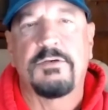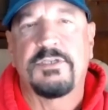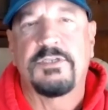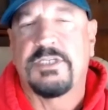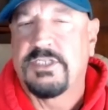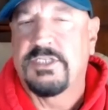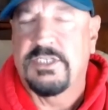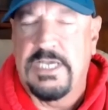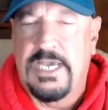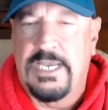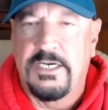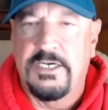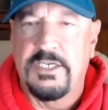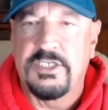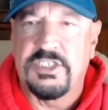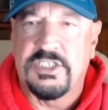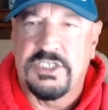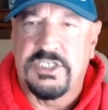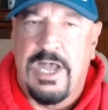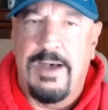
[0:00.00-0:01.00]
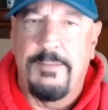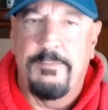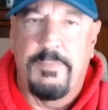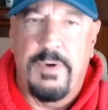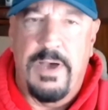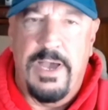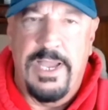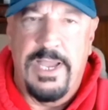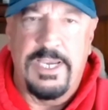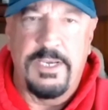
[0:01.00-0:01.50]
has decided to stop
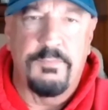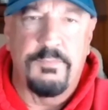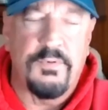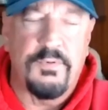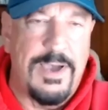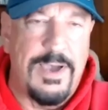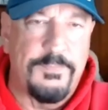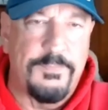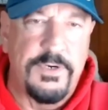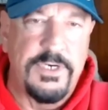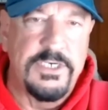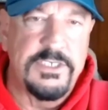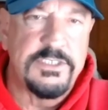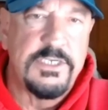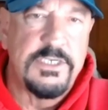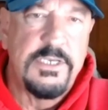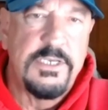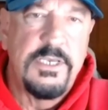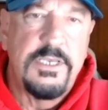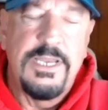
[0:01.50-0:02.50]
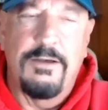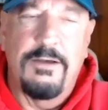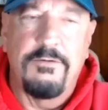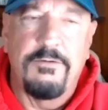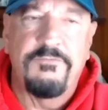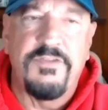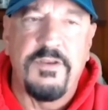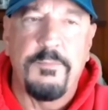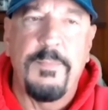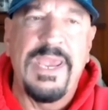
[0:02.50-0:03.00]
buying properties. Now,
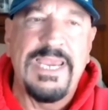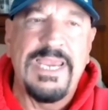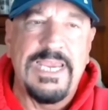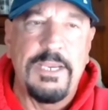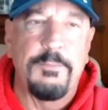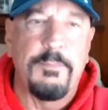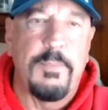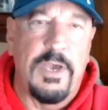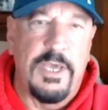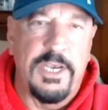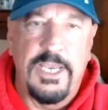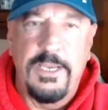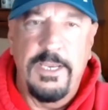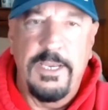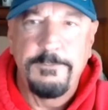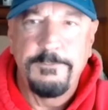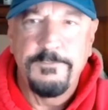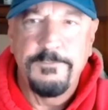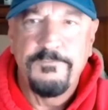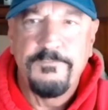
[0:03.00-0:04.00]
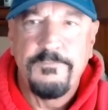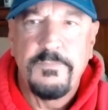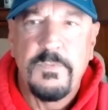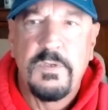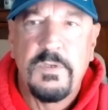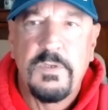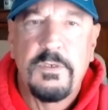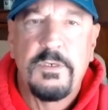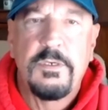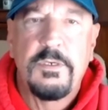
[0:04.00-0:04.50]
if they're making money
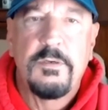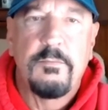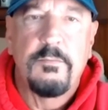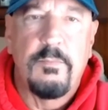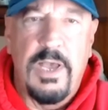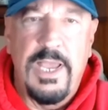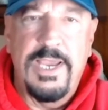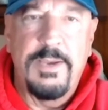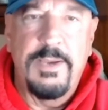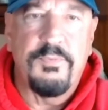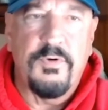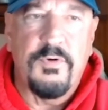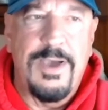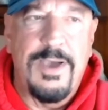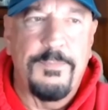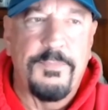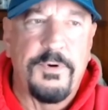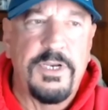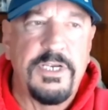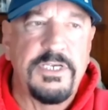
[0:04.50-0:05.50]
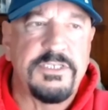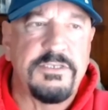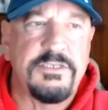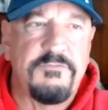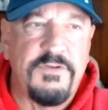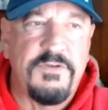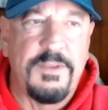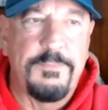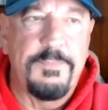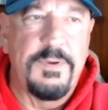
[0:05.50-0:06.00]
buying properties
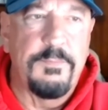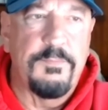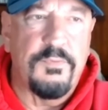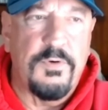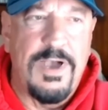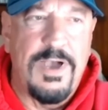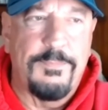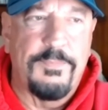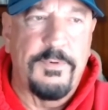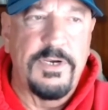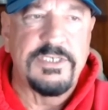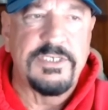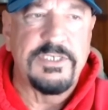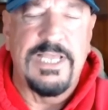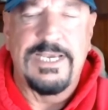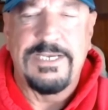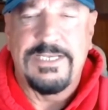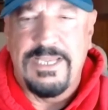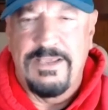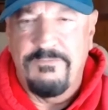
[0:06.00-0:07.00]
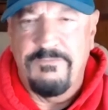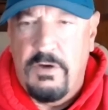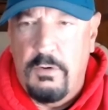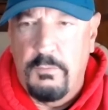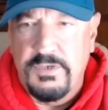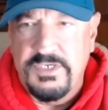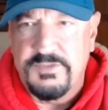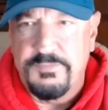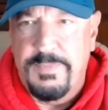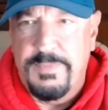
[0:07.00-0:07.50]
and flipping properties like they've
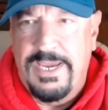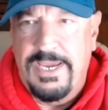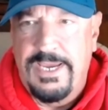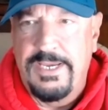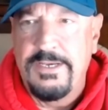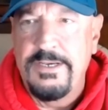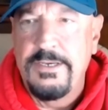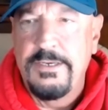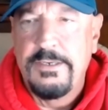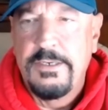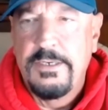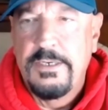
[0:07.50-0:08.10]
always made,